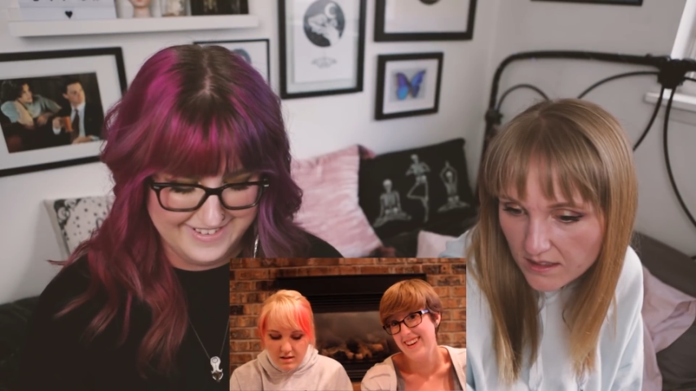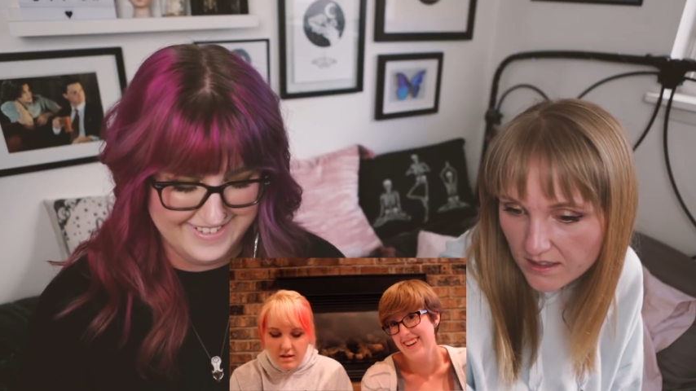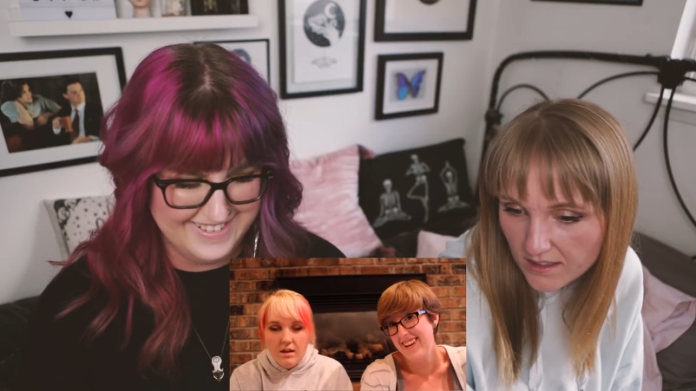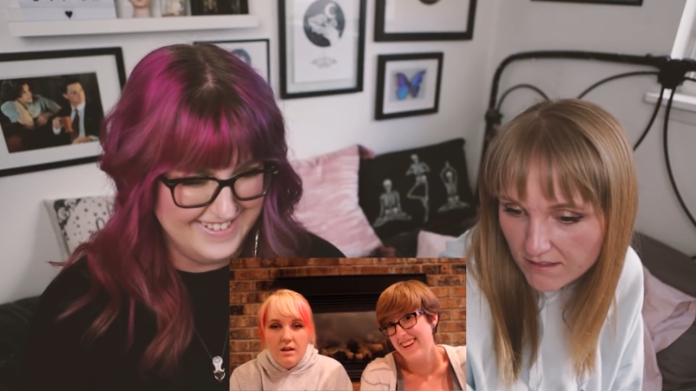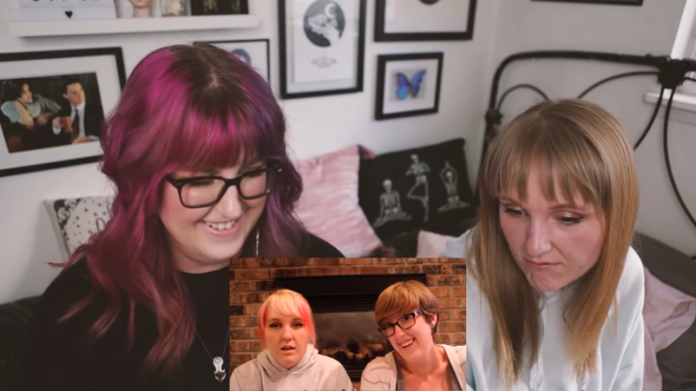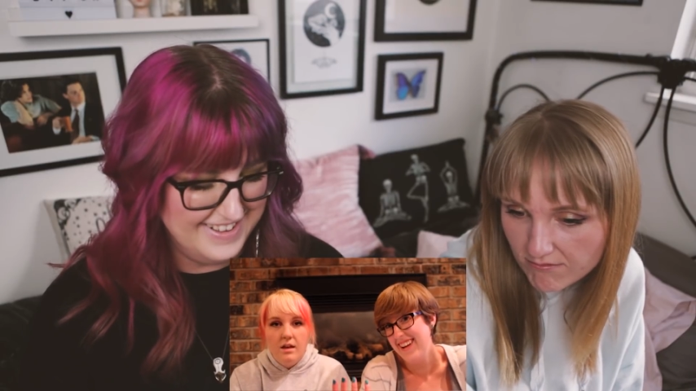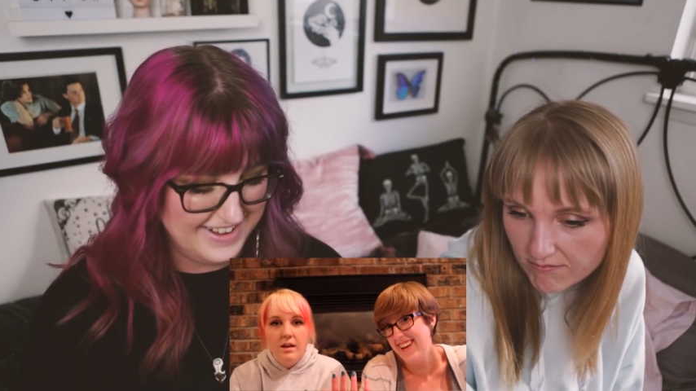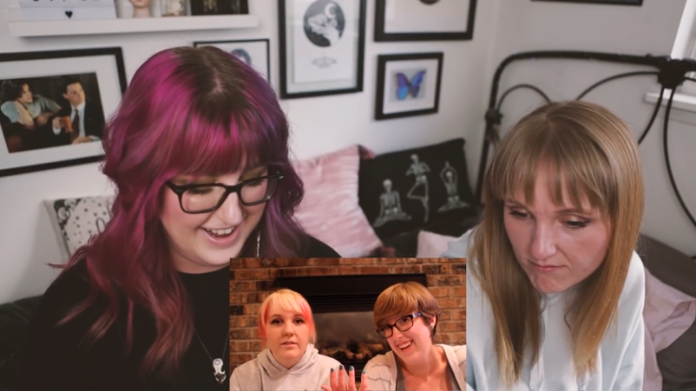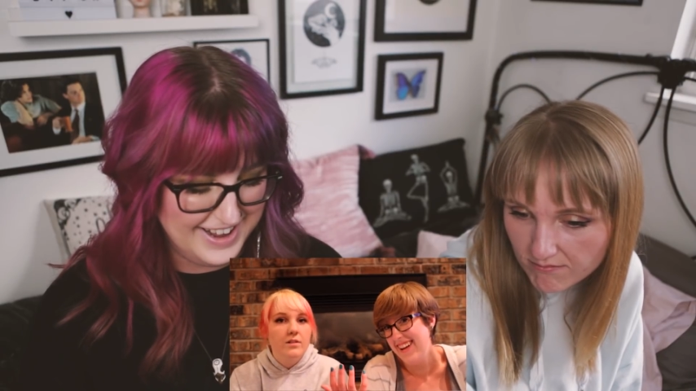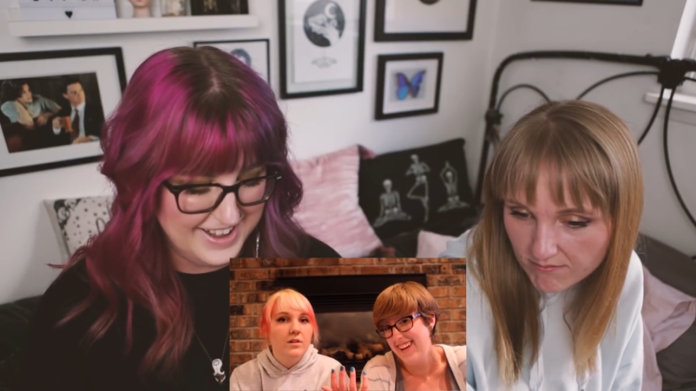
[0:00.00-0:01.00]

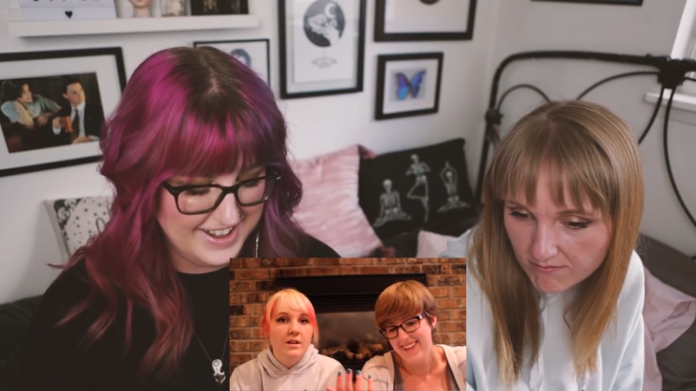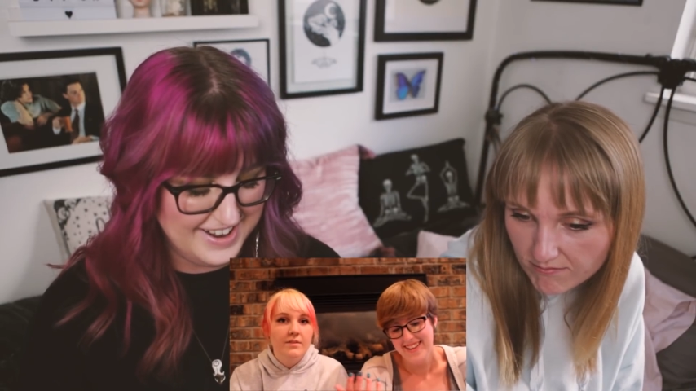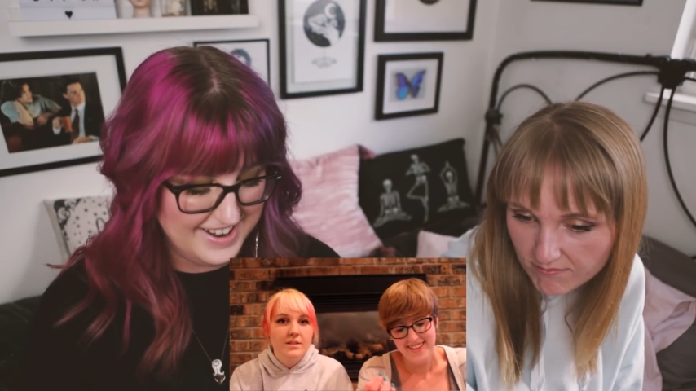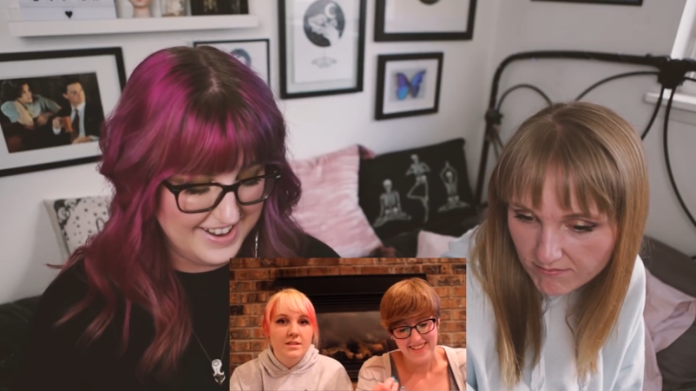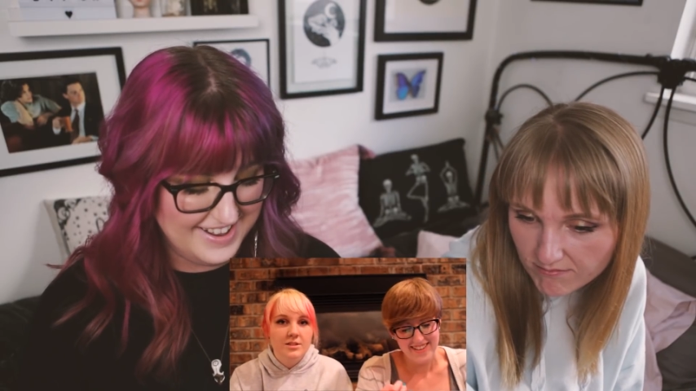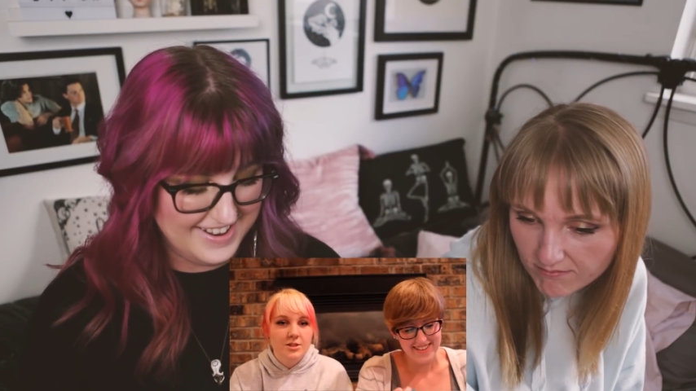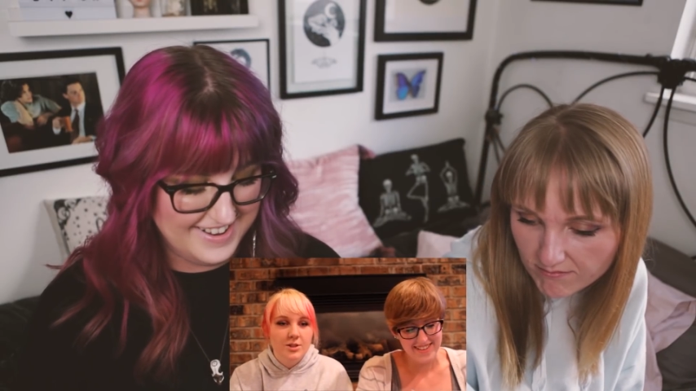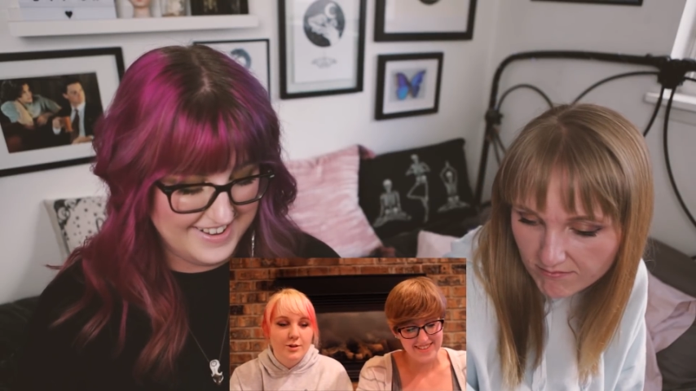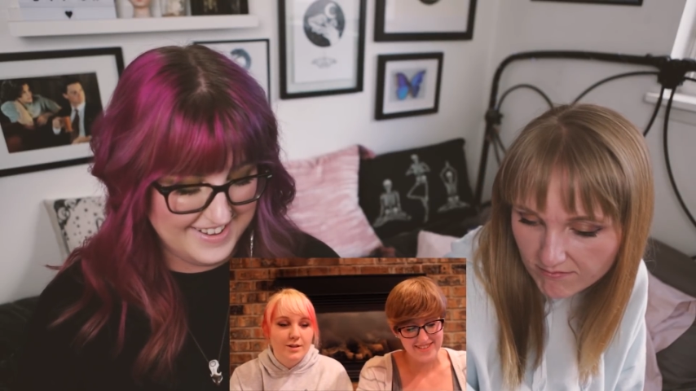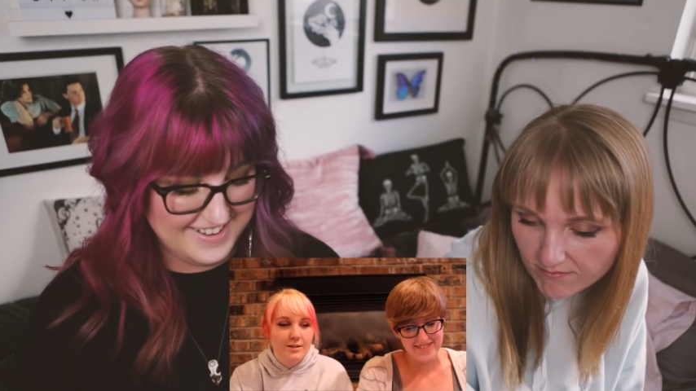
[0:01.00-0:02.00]
Speaker 1: if you don't have a sister,
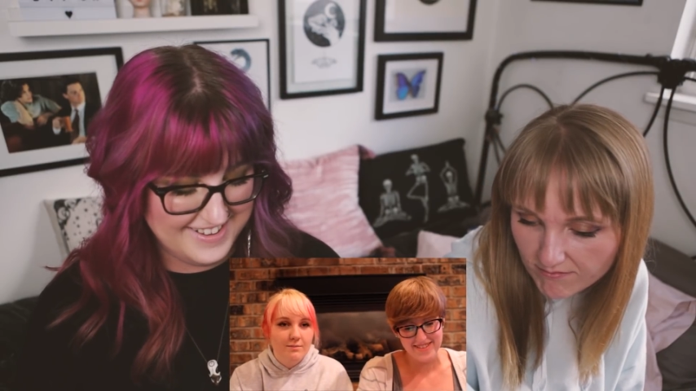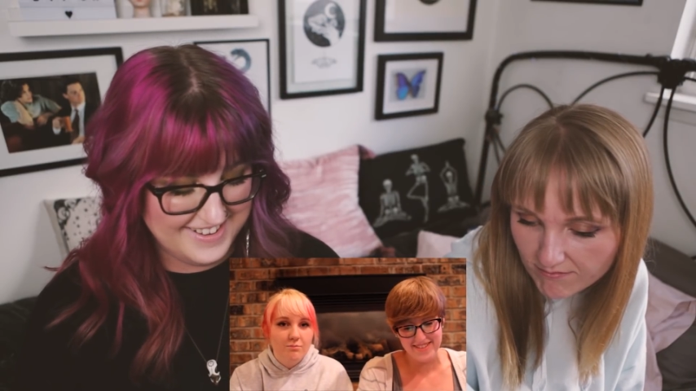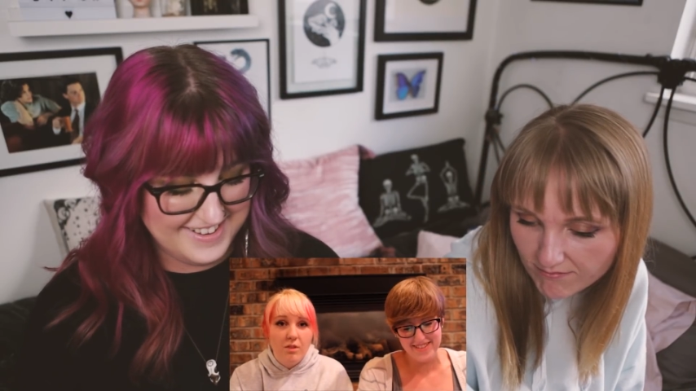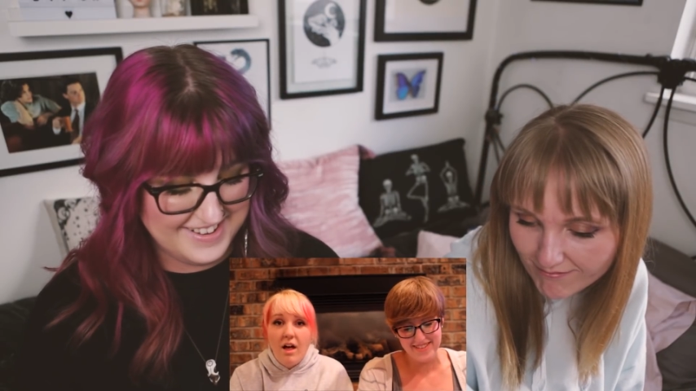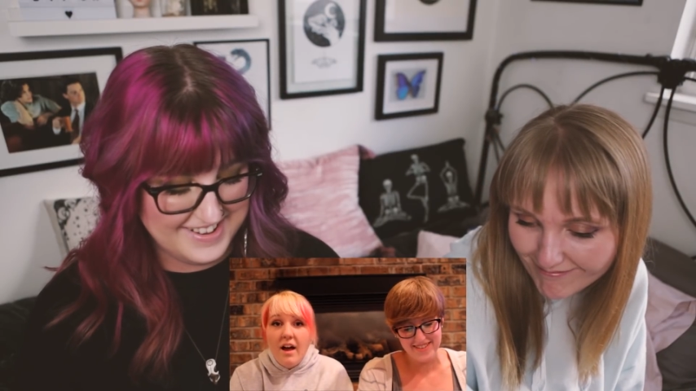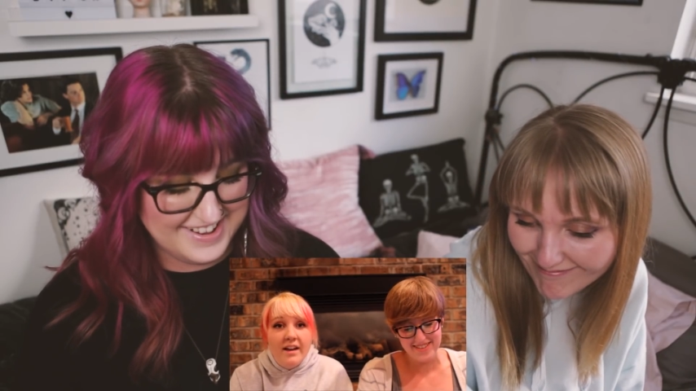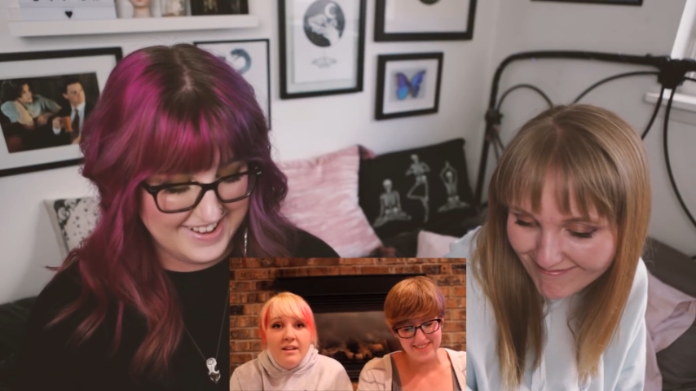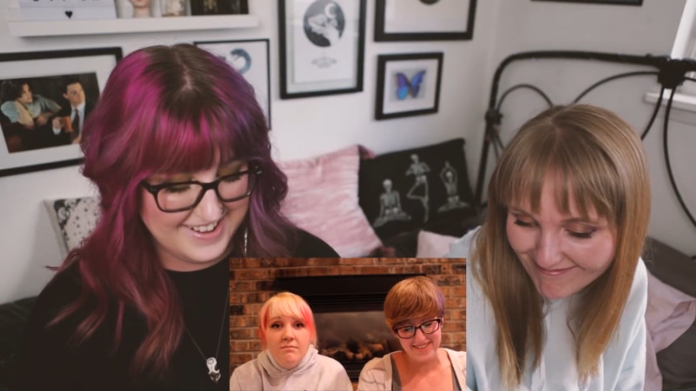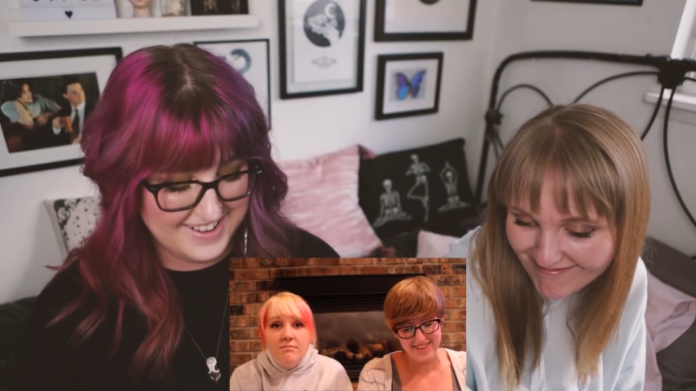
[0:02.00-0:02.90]
you can lie.